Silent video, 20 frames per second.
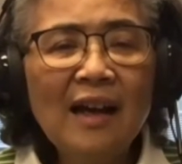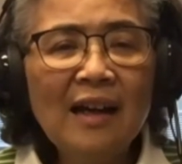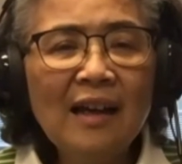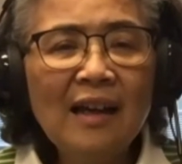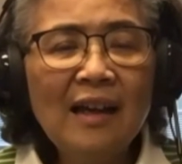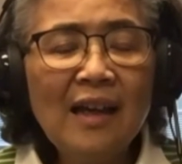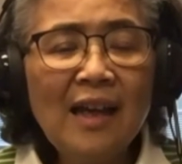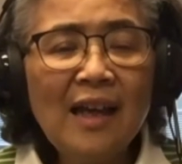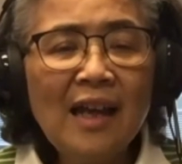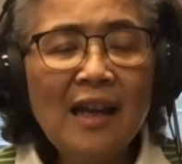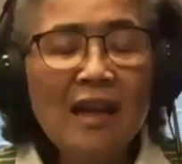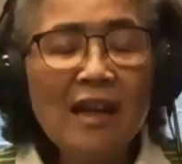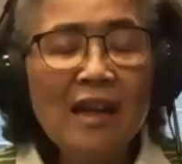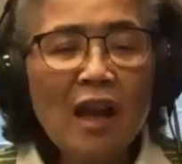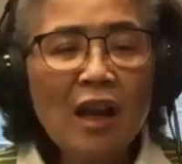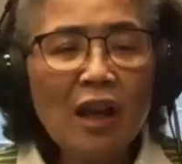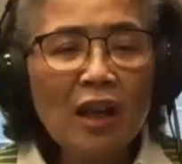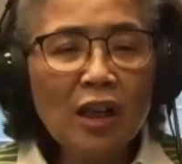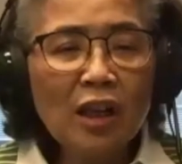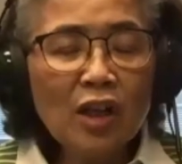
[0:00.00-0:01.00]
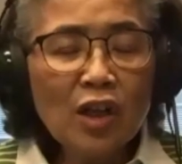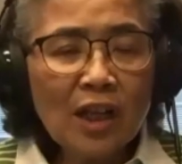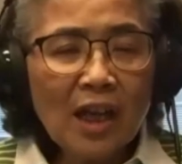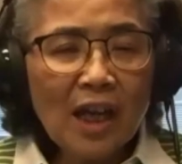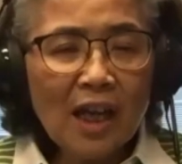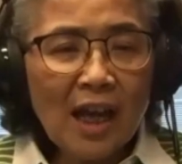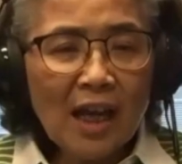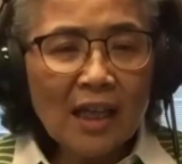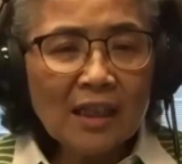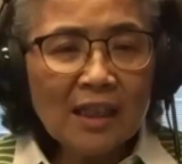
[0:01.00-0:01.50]
in
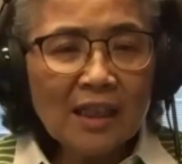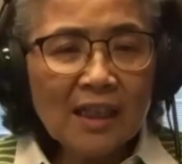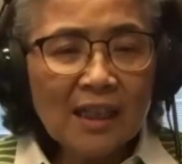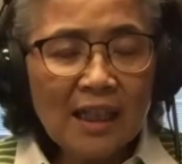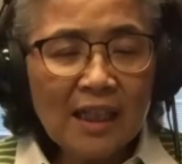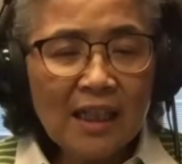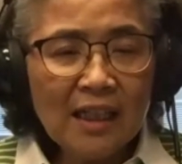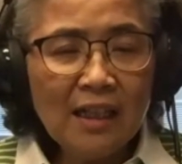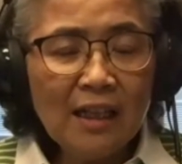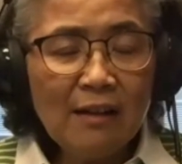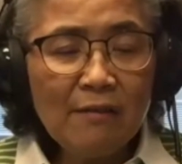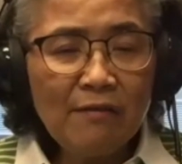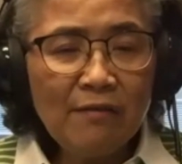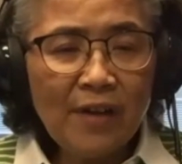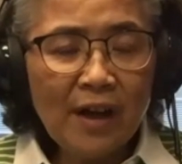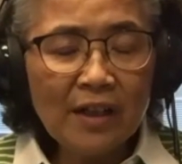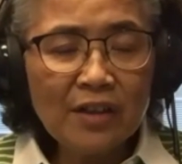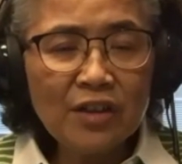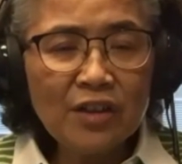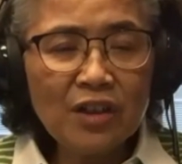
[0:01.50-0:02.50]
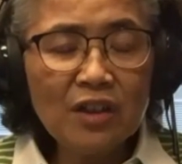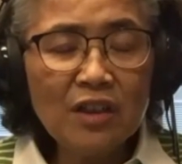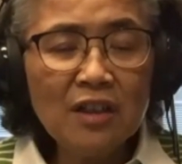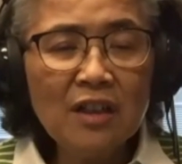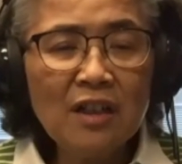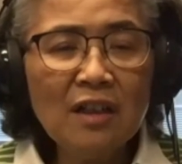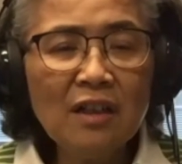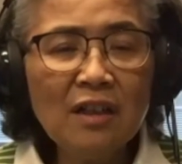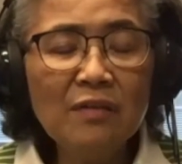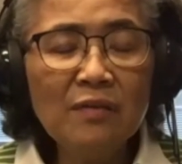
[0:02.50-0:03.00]
looking at the kidney
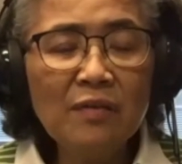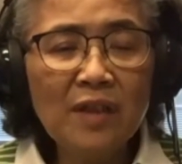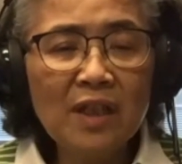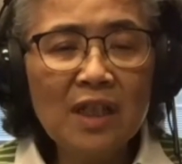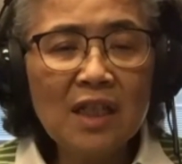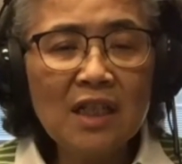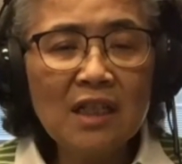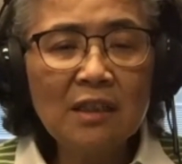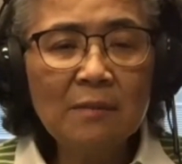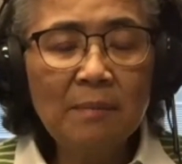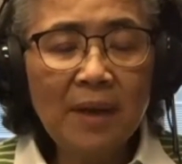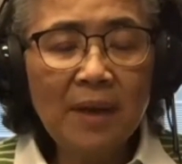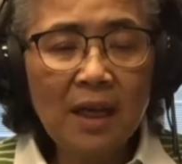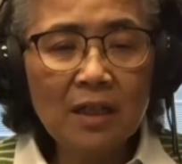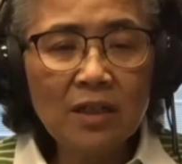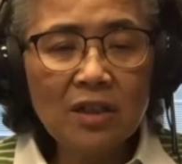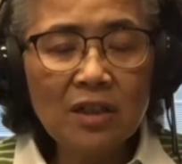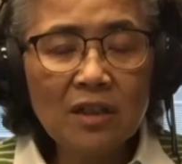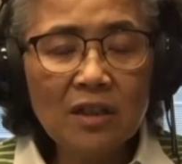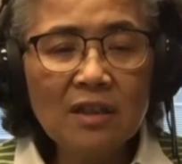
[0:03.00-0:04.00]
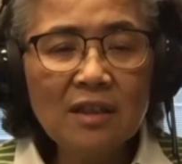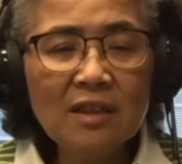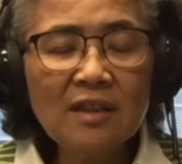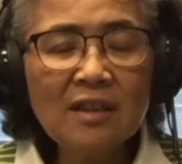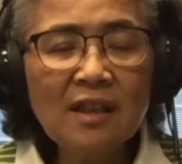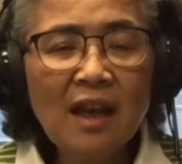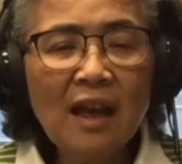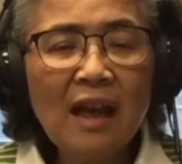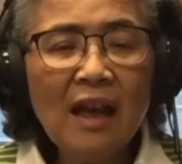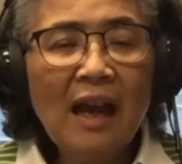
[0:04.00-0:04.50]
function of these
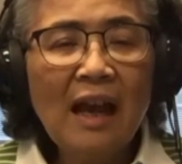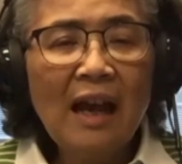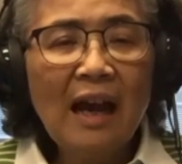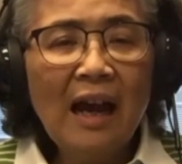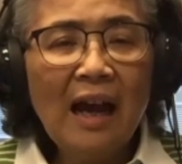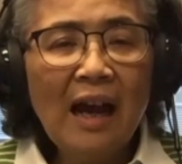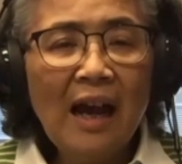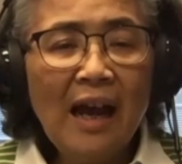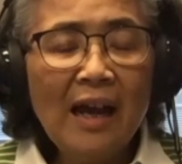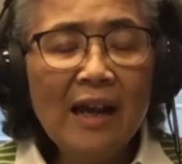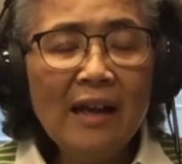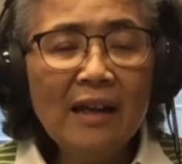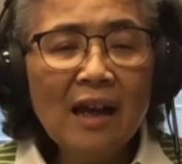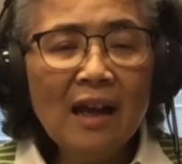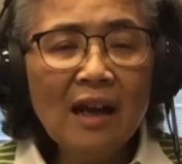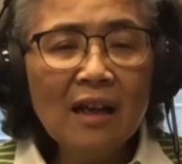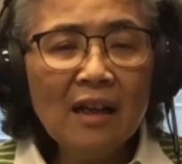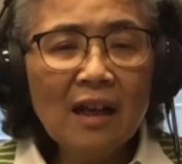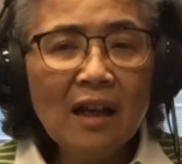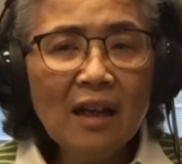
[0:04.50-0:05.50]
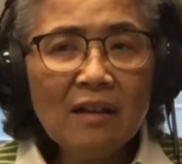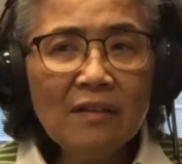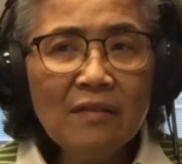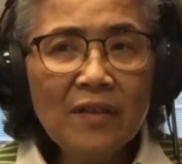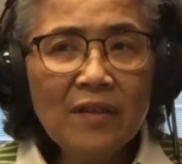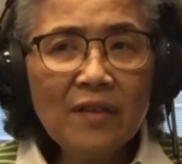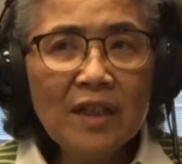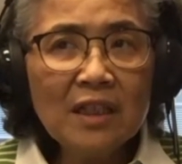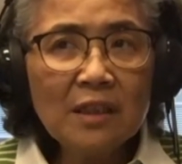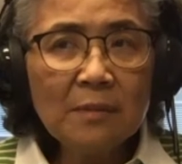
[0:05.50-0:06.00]
patients. And a lot of
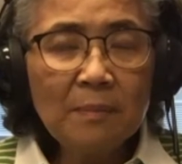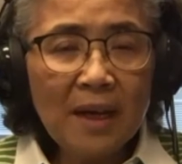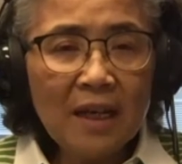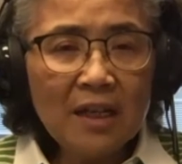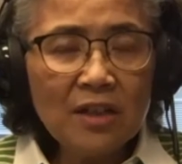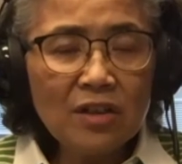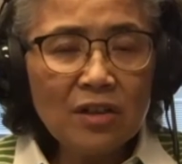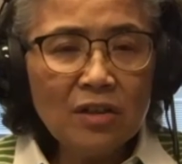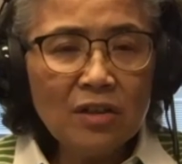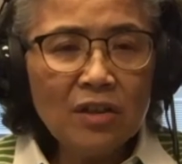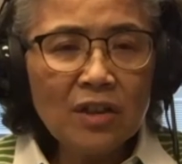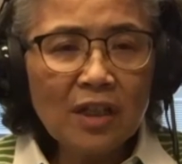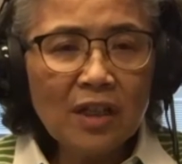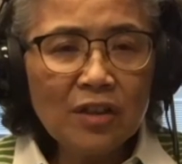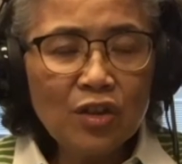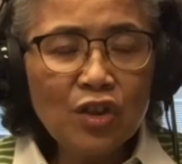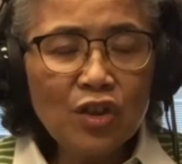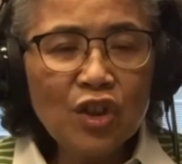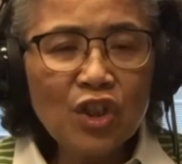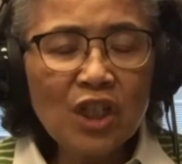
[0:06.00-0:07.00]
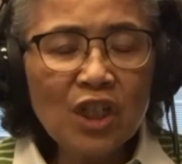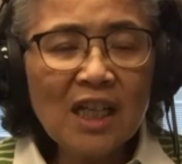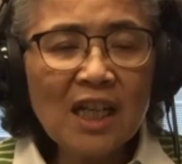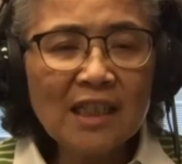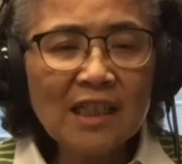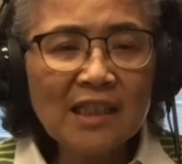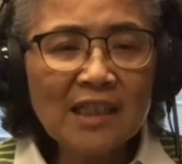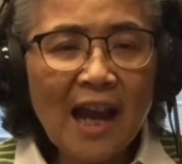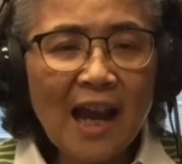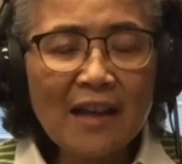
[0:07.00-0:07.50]
these patients are usually
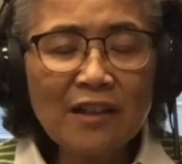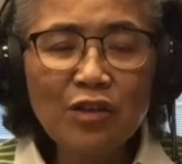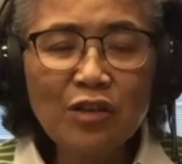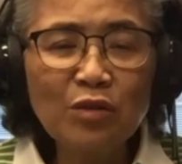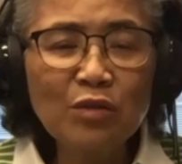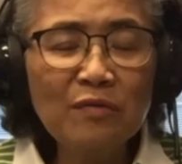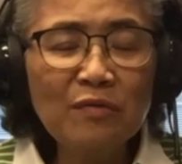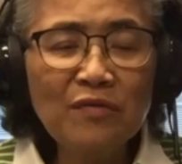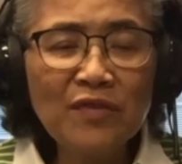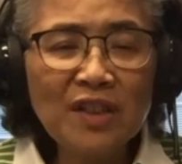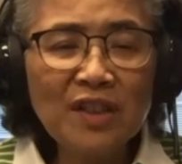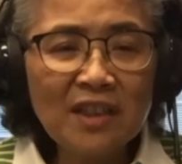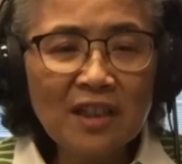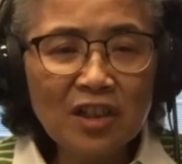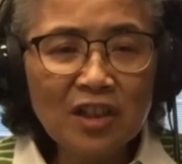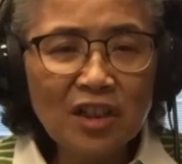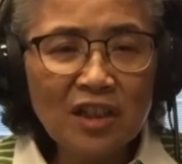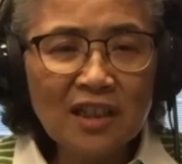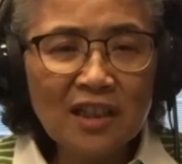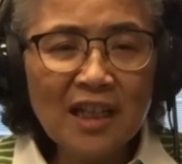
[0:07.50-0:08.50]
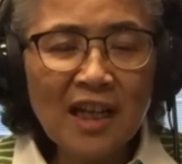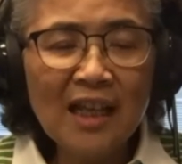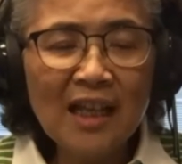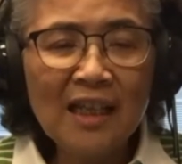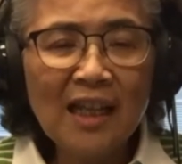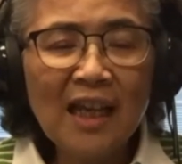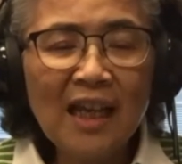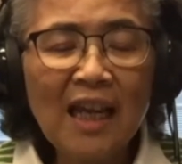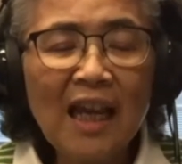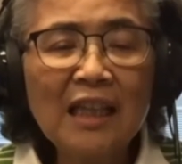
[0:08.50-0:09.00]
attached to a physician and
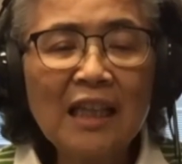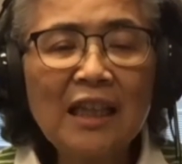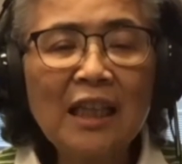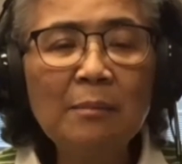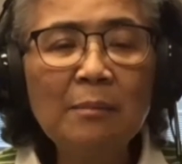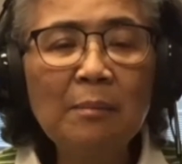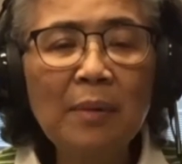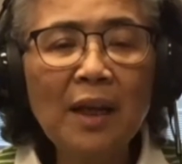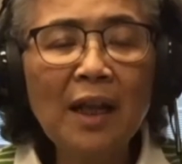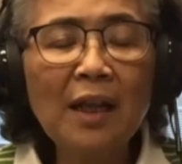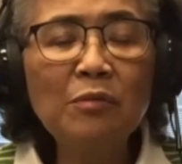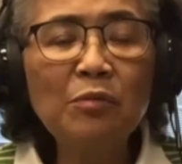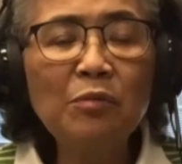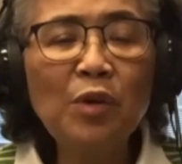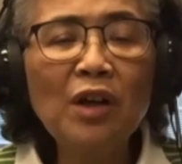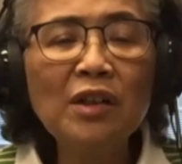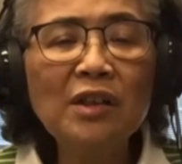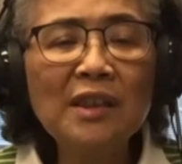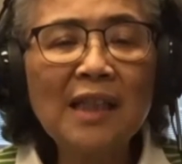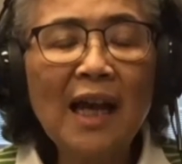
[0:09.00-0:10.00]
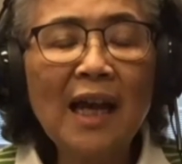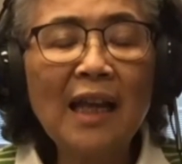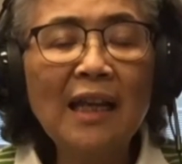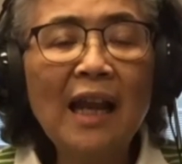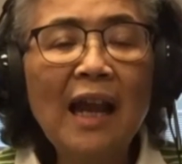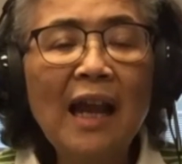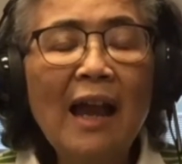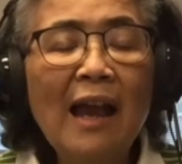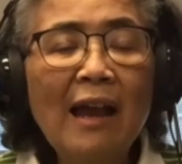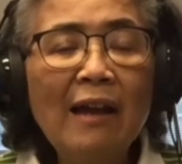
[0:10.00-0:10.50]
they get the blood work done
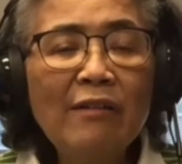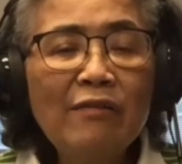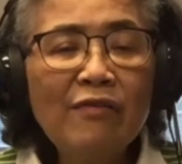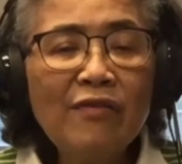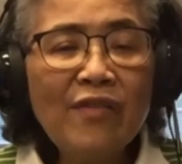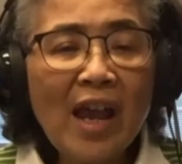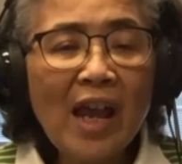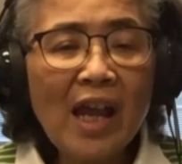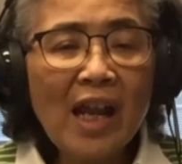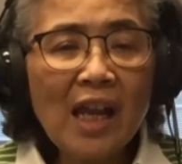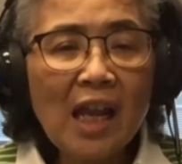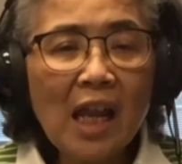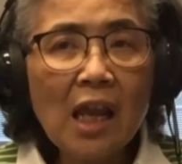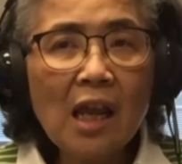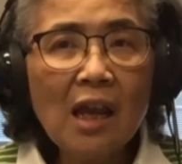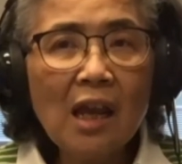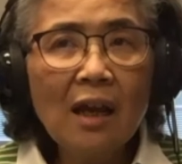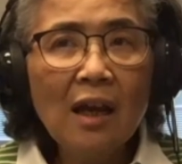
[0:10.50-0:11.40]
fairly